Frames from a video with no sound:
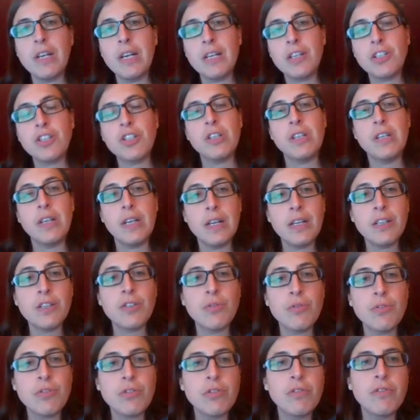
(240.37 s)
actually has
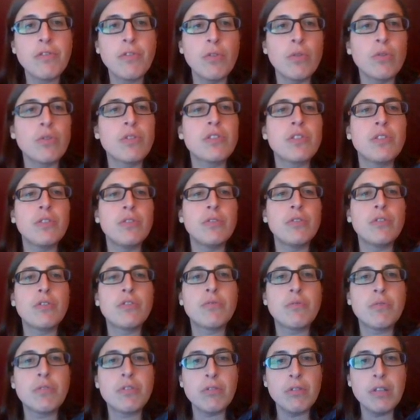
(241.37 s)
also focused on those
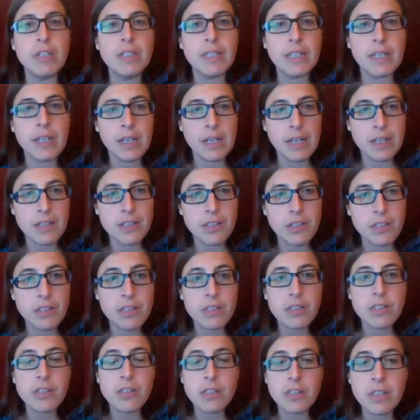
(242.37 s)
retreating
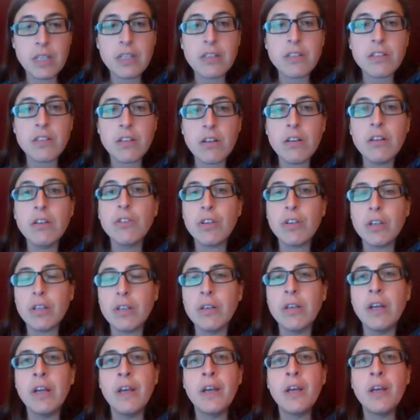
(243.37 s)
glaciers, because things are
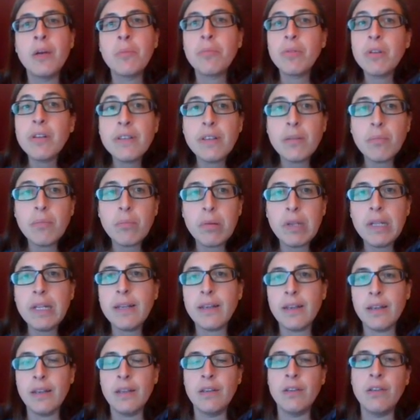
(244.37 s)
looking pretty
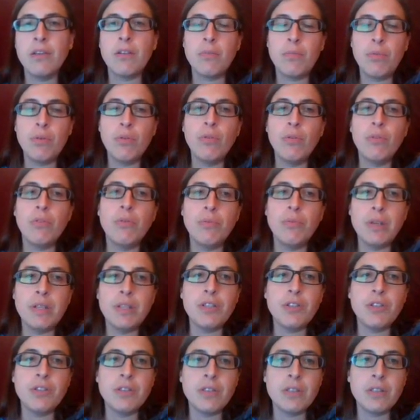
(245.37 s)
bleak in our polar
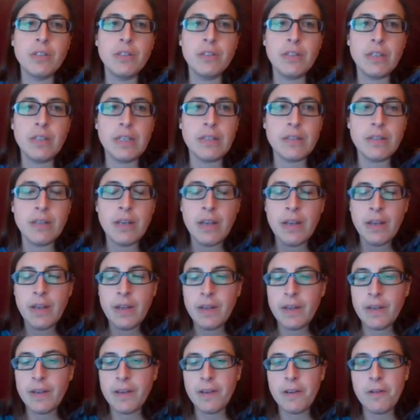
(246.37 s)
regions indeed.
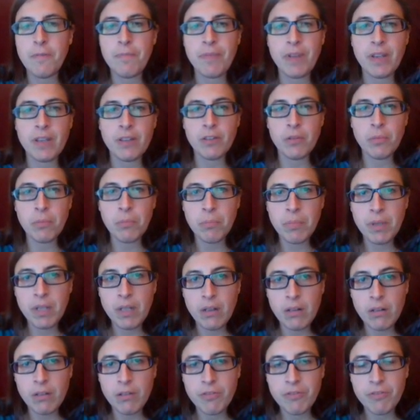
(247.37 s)
And the
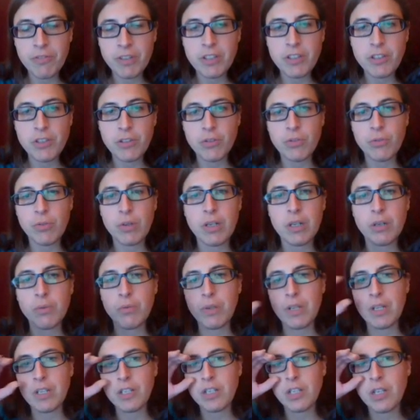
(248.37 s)
middle video I
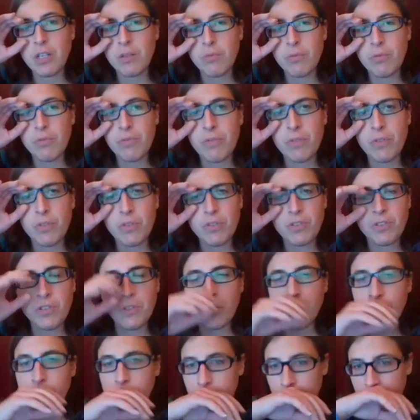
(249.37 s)
will actually refer to
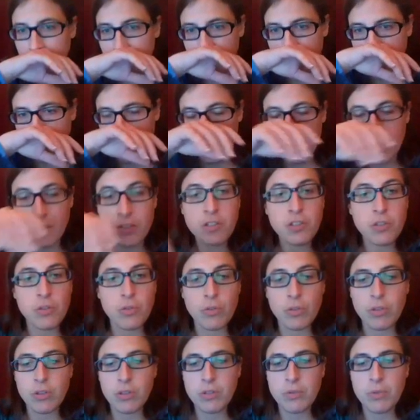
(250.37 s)
in this
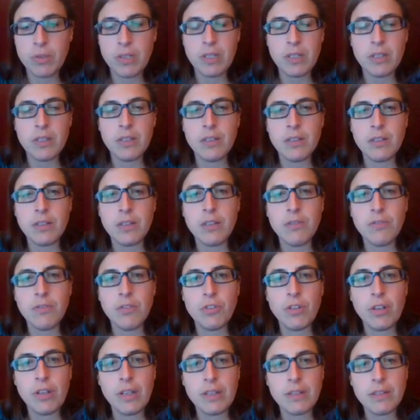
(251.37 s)
talk as well, and I'll give you
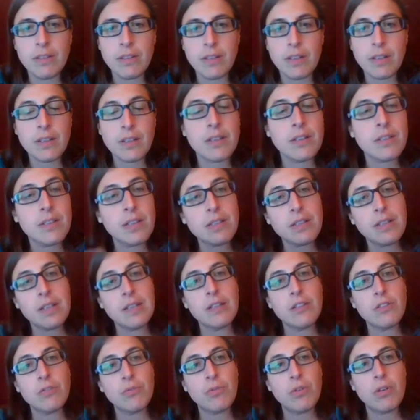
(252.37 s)
the link to that because that's
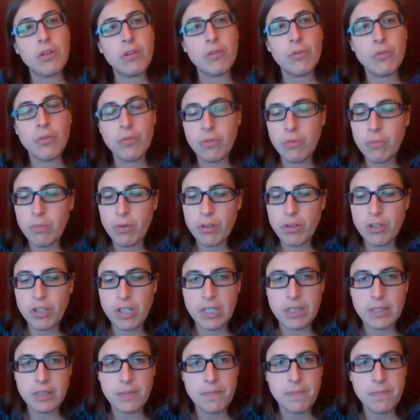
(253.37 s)
linked to our own project.